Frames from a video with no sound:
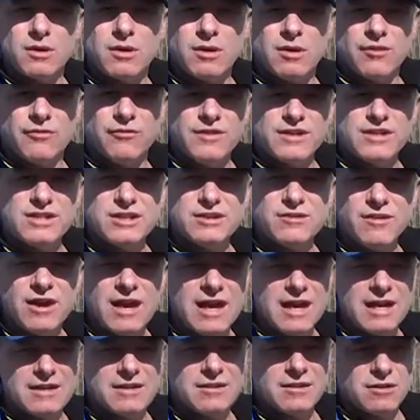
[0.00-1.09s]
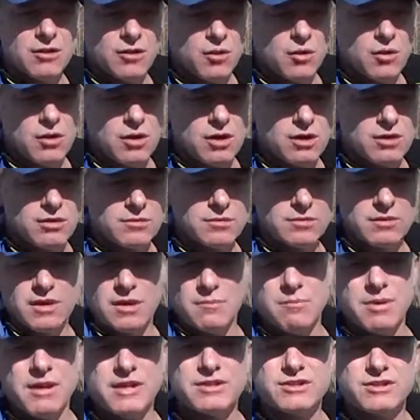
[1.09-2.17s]
or a fishing rod or
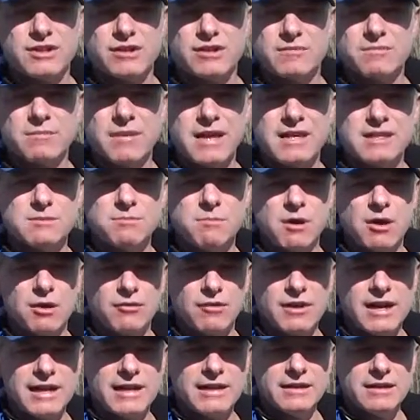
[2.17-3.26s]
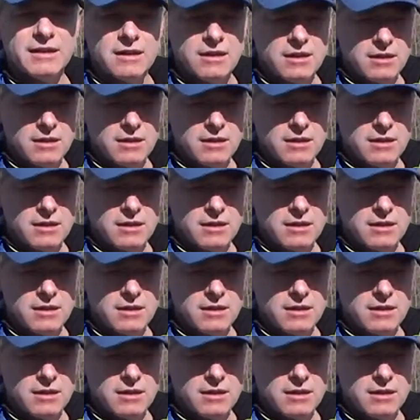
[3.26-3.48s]
a pitcher in baseball, right?